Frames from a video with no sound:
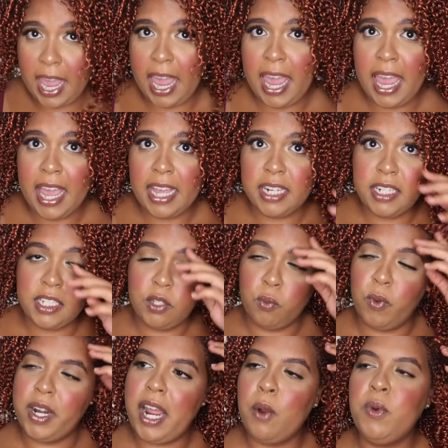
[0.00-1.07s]
And
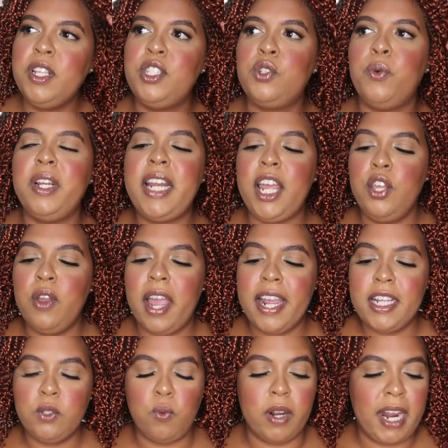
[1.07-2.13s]
when I was doing that, you
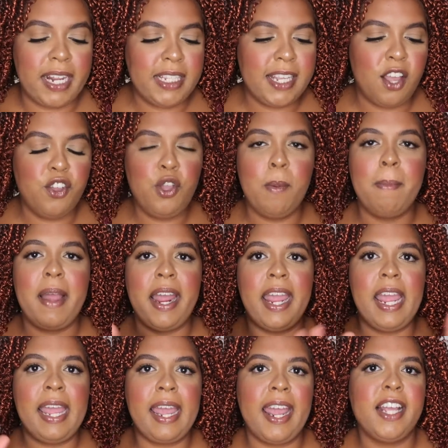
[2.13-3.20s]
guys, when I tell you my
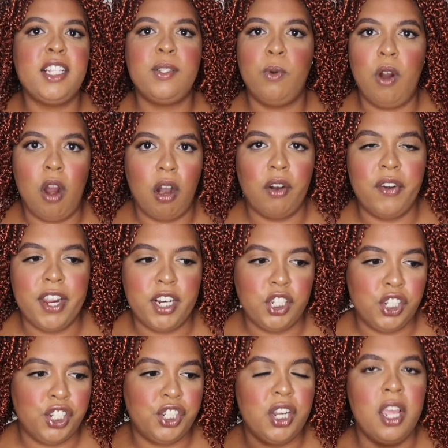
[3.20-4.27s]
hands were
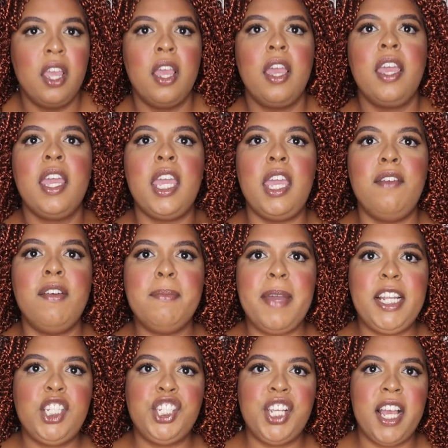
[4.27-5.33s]
orange, even
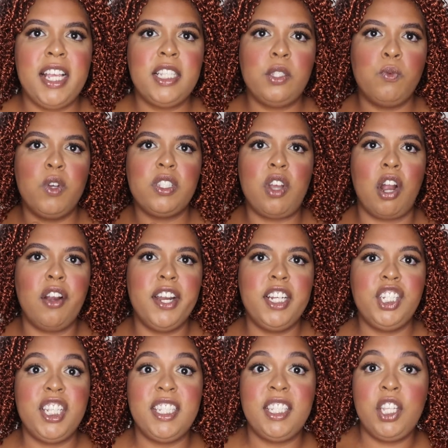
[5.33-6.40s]
my chest was
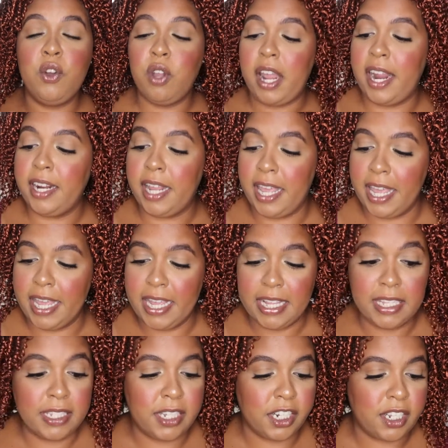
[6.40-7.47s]
orange, it still kind of
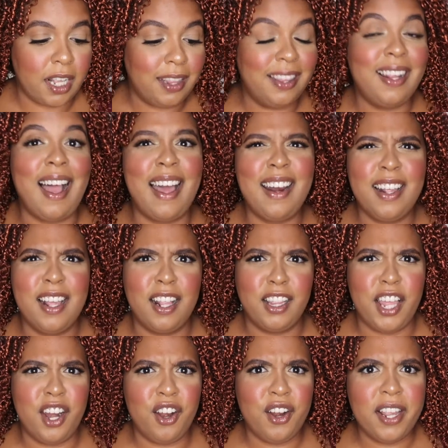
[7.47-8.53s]
is. There's a lot of
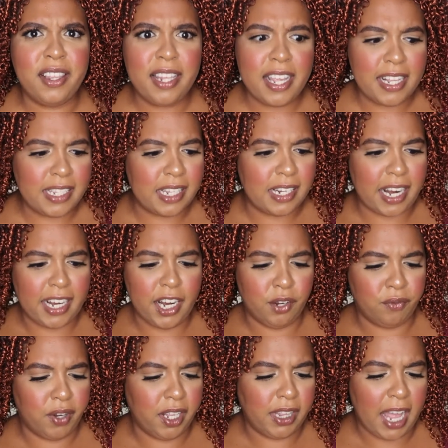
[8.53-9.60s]
glitter in this and I
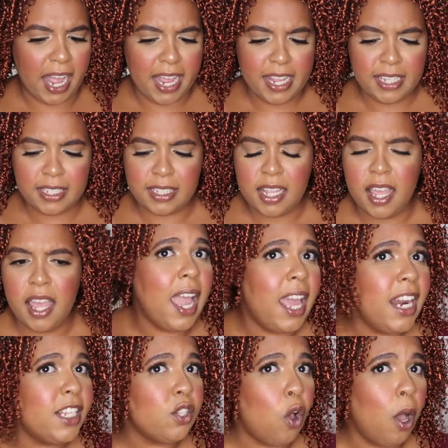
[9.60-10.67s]
didn't realize.
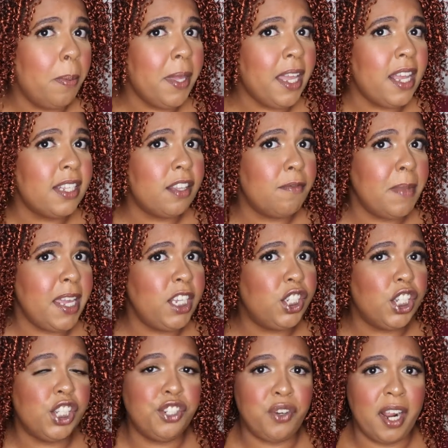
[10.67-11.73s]
And it's all because of me
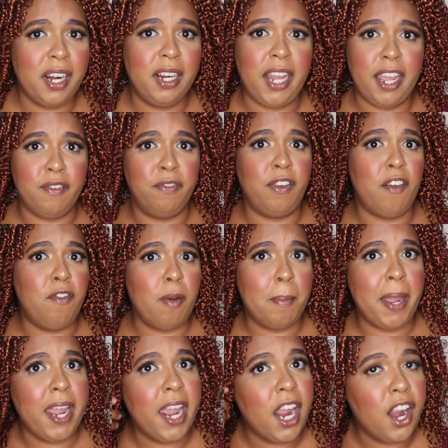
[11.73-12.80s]
just trying to like fluff up
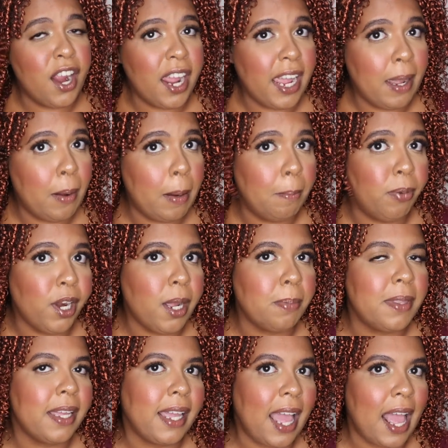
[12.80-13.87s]
my hair and break
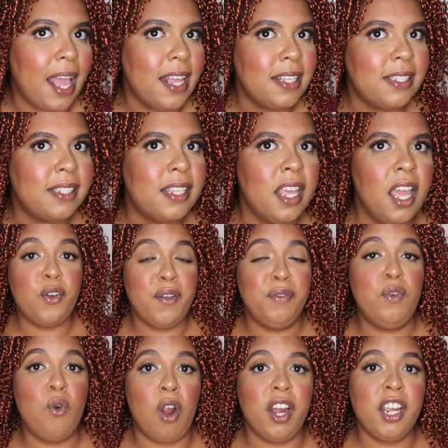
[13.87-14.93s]
up the cast. So
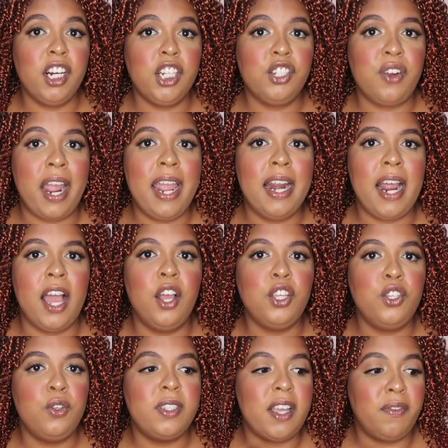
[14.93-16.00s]
if you are gonna try it
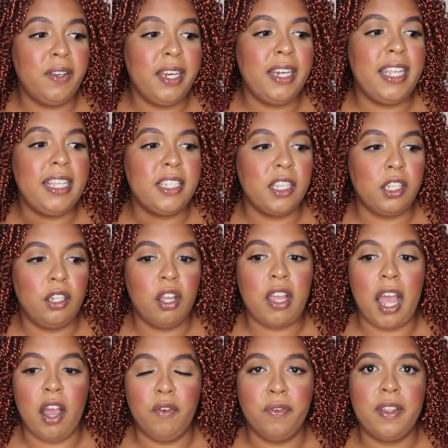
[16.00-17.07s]
out, you definitely need to
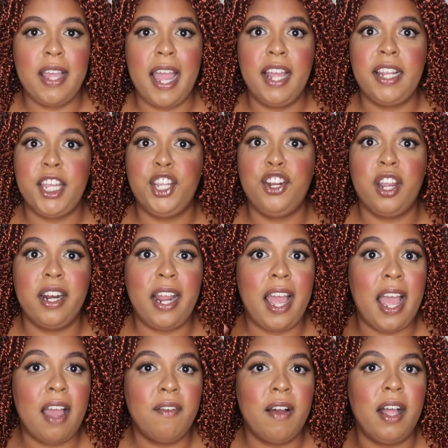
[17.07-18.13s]
look out for that. Like you're gonna
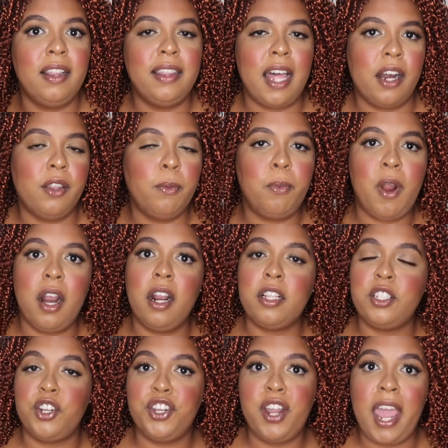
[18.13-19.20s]
have a lot of
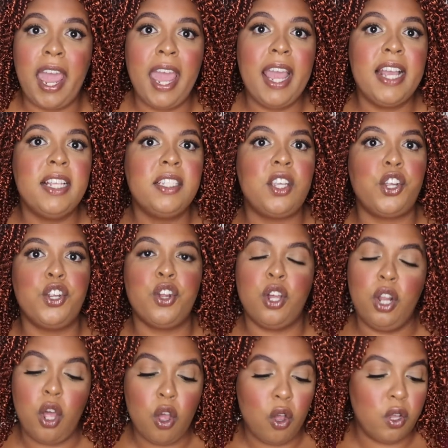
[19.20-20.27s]
products on your hands, on your
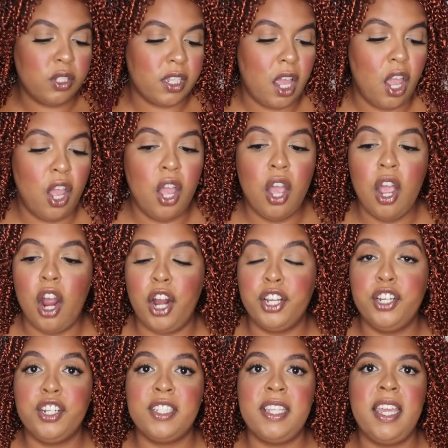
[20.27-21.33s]
clothes,
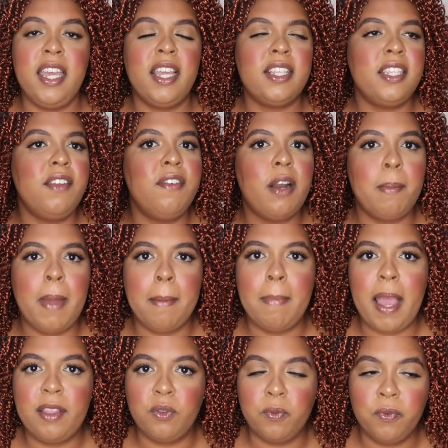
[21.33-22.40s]
on your sink. It's even on my
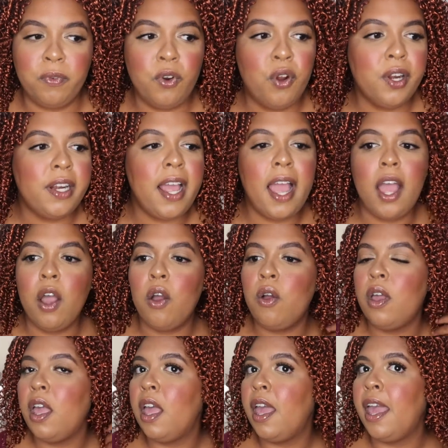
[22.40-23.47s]
bathroom floor
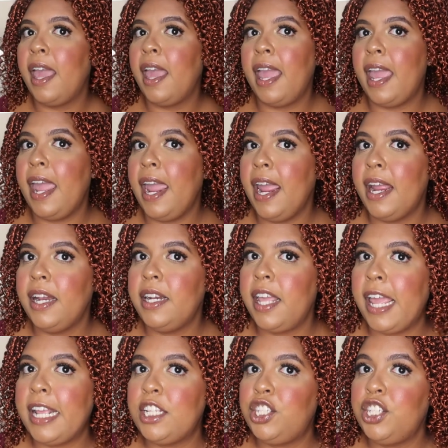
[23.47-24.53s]
now. And
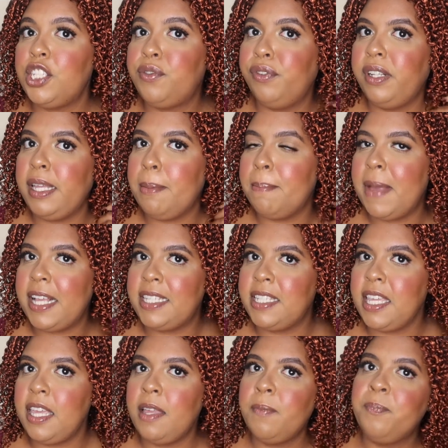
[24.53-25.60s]
it's just really
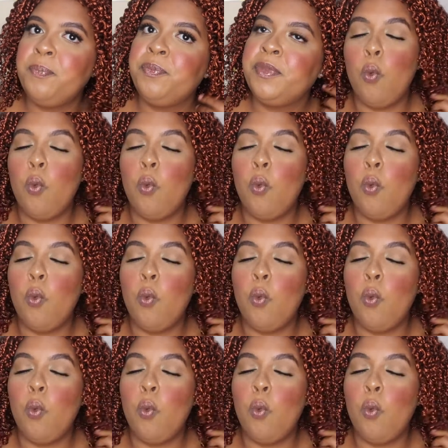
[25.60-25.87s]
messy.